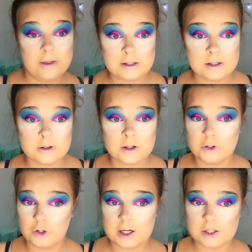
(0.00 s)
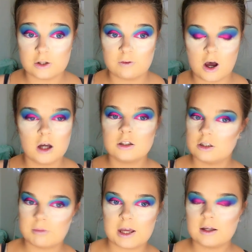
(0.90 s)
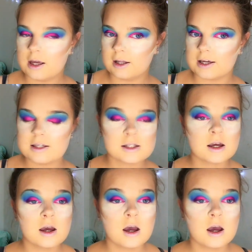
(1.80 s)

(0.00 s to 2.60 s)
this is looking great so far, to me at least.